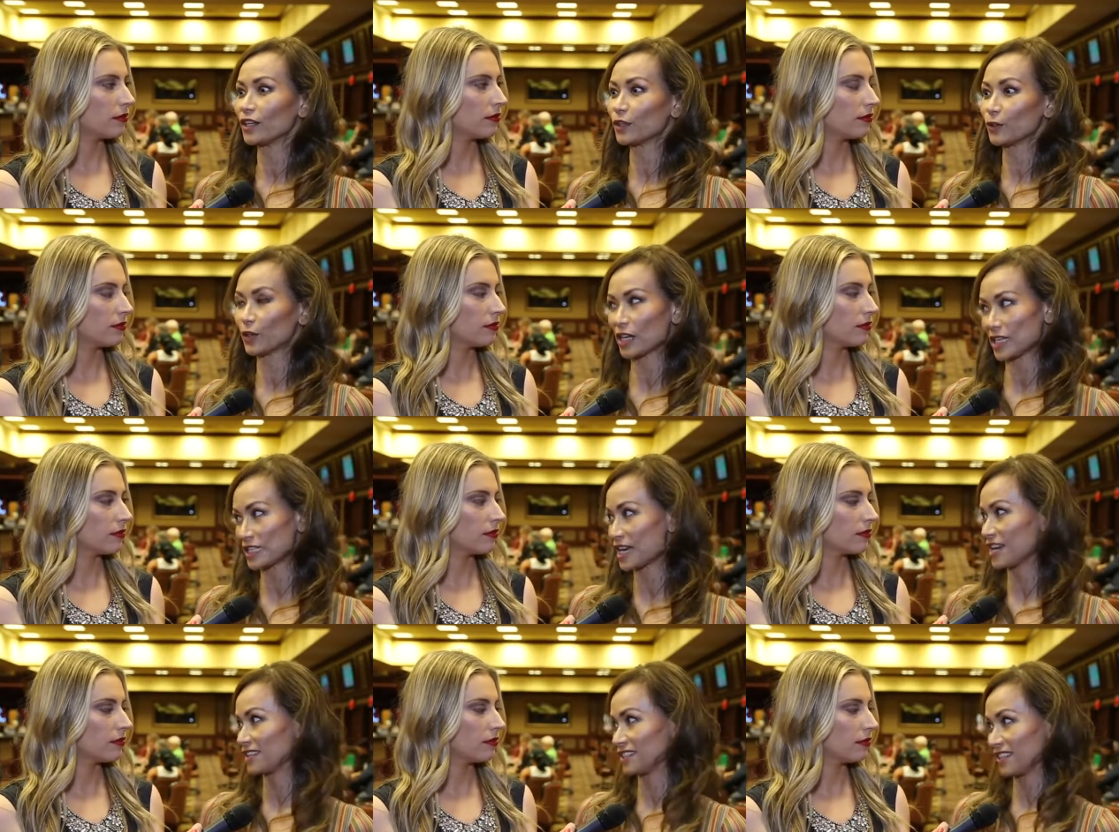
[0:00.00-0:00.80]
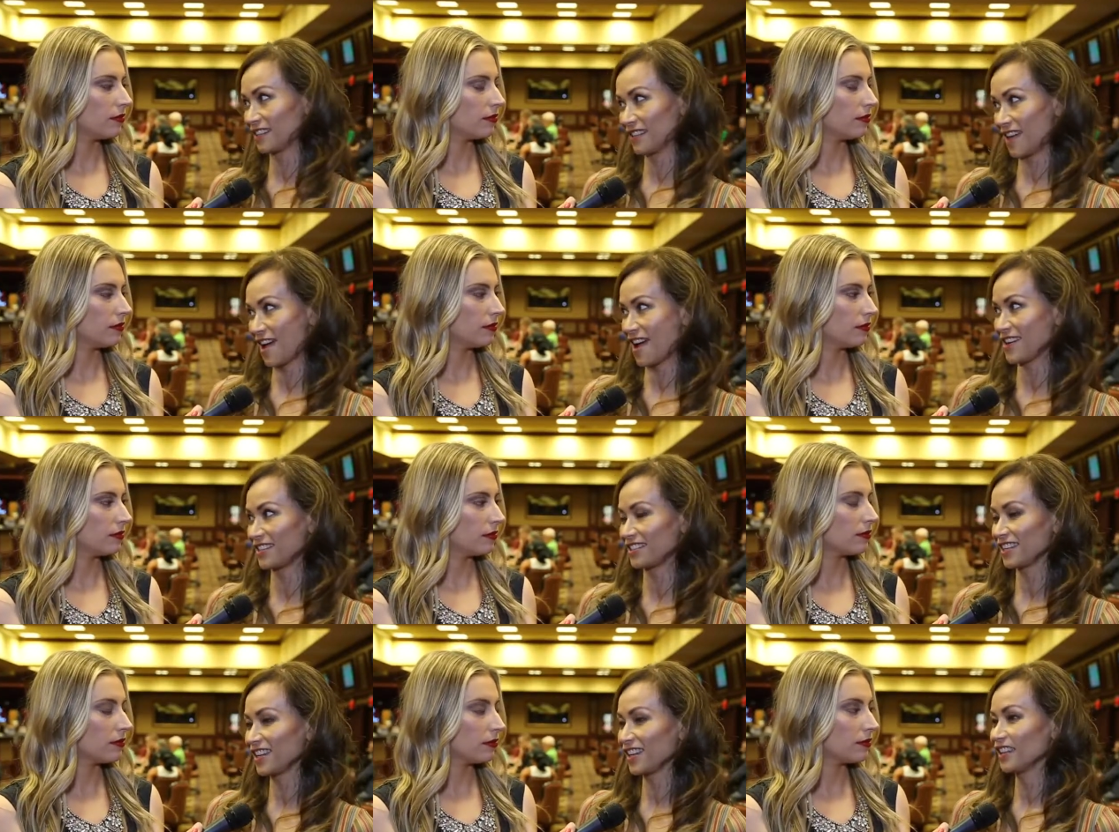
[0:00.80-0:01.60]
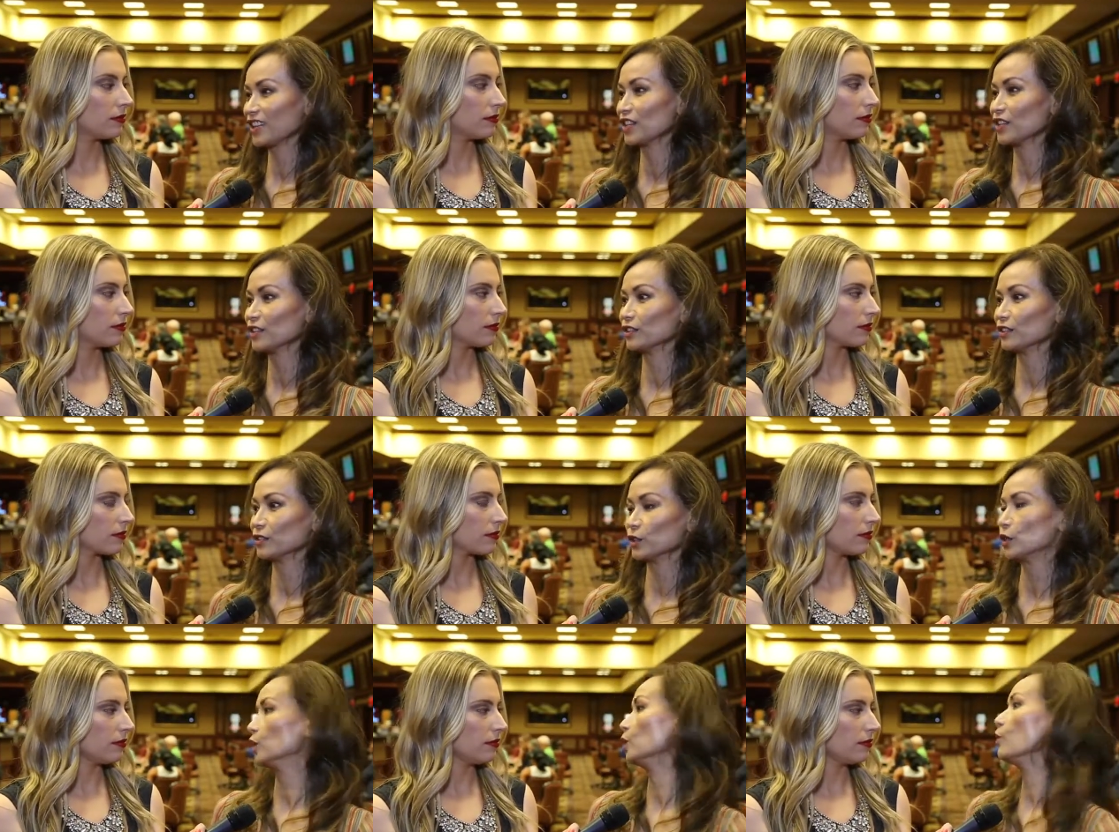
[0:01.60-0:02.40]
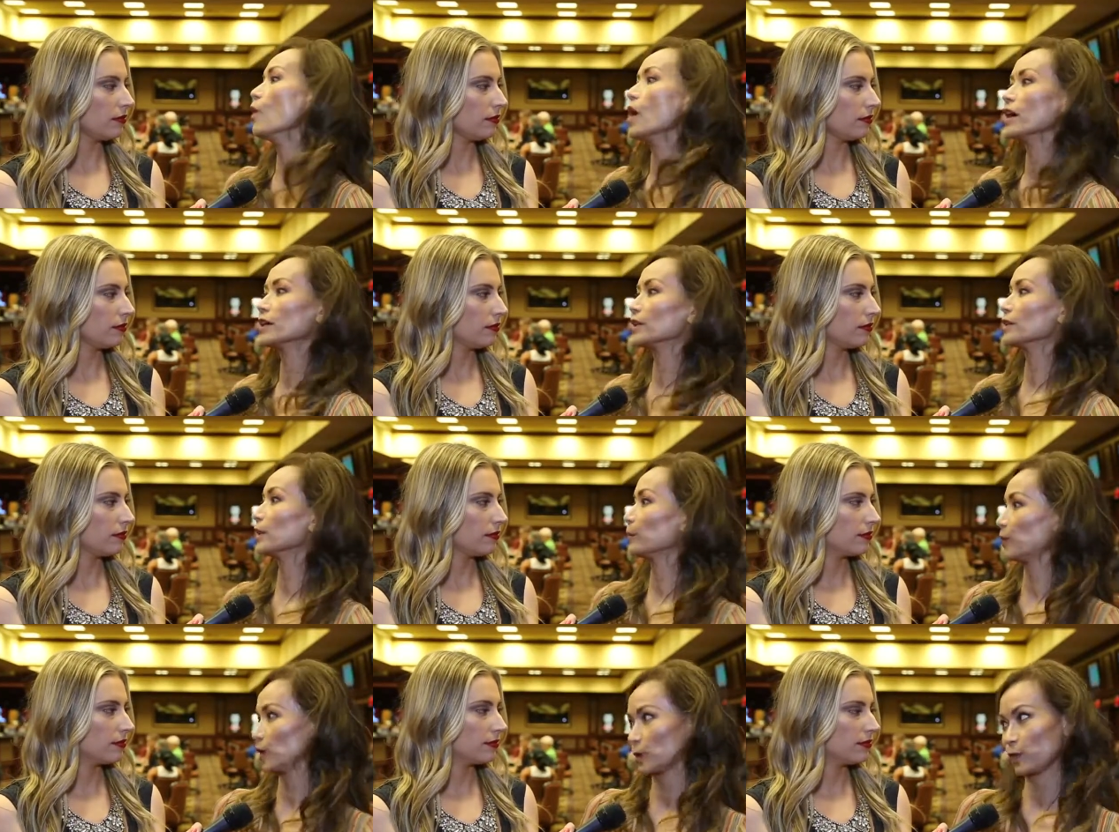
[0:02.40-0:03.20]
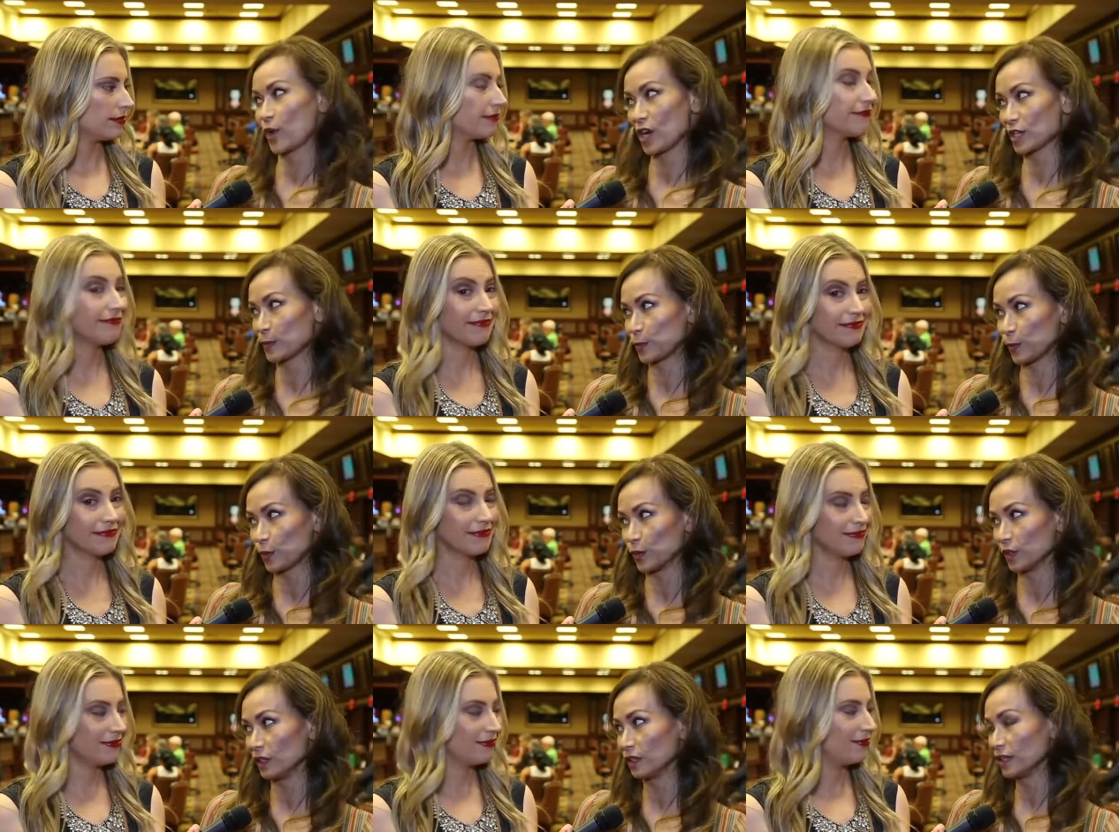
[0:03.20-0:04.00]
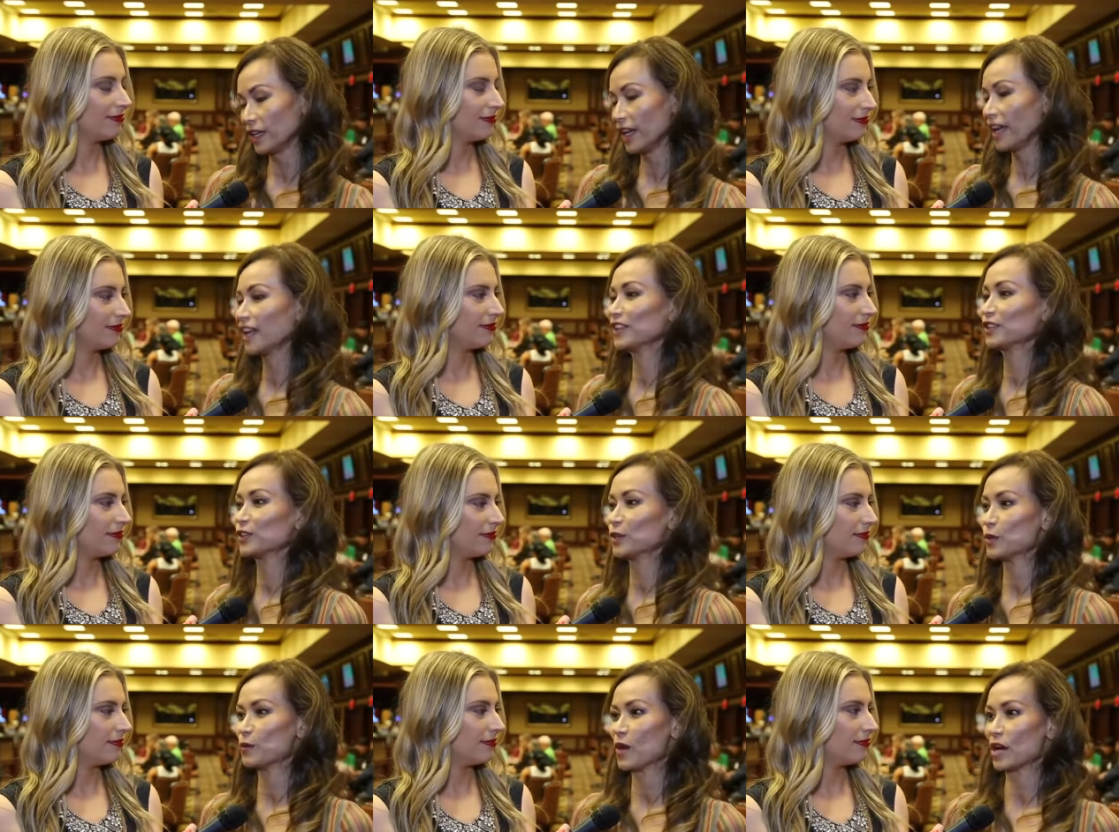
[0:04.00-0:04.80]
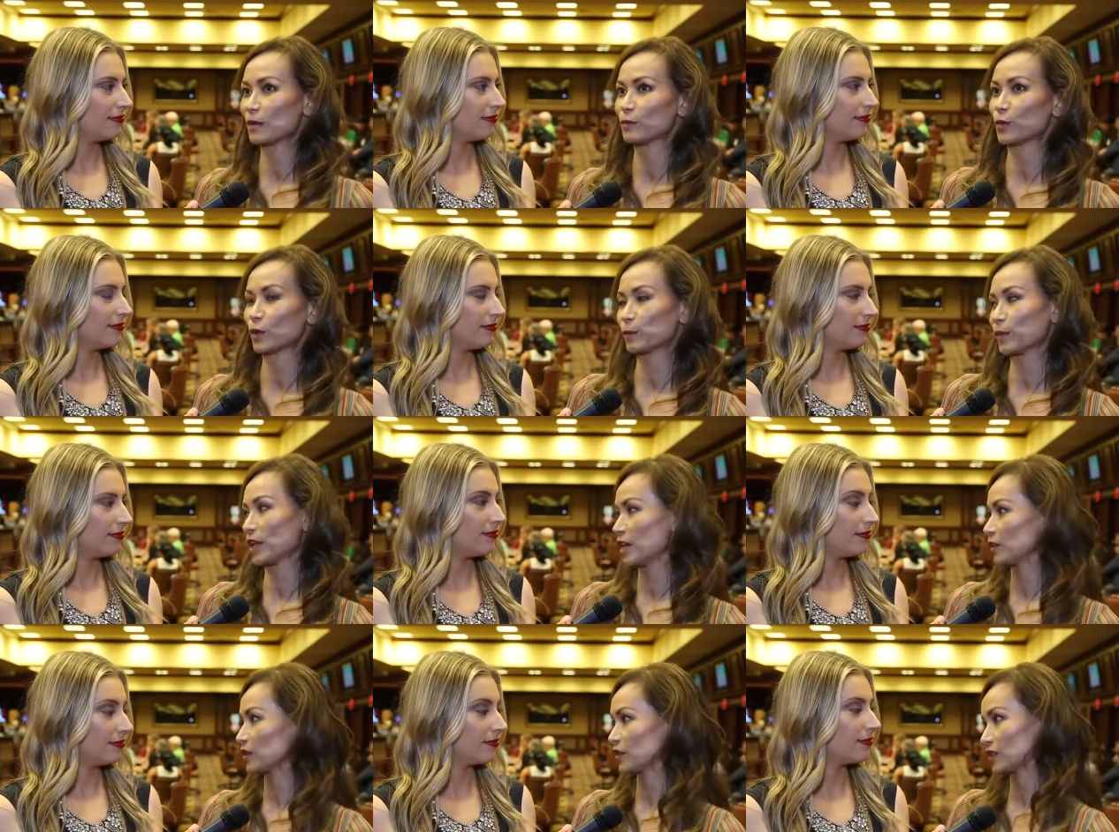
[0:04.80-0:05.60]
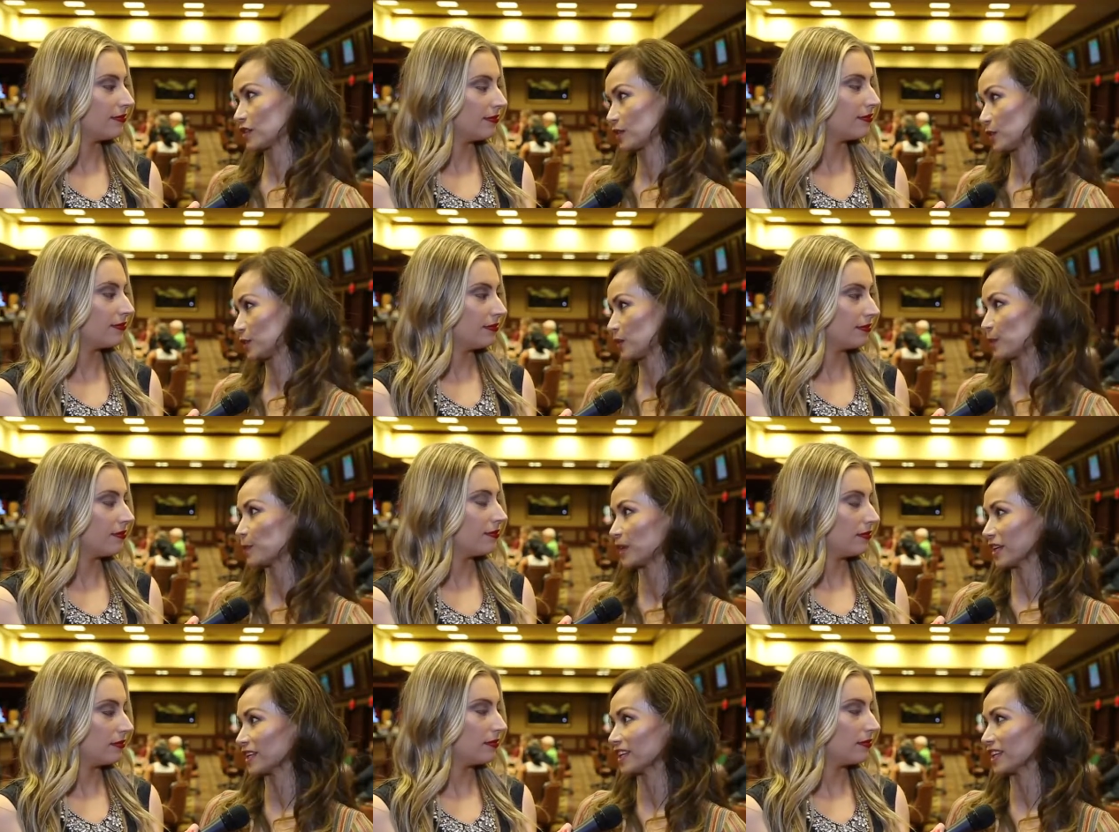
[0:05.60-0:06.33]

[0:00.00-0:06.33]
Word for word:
Speaker 1: criticizing that, then you don't want a bigger prize pool and you don't want more players to compete